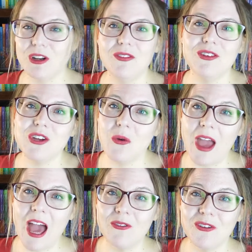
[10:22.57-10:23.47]
If you don't
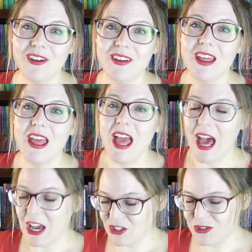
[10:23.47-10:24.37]
have one,
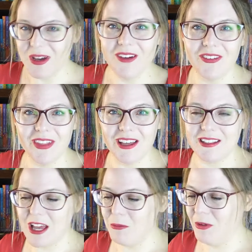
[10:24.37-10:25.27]
I do have a link
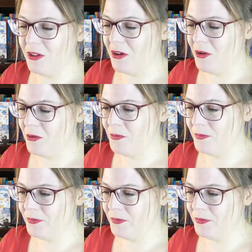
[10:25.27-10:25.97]
down below.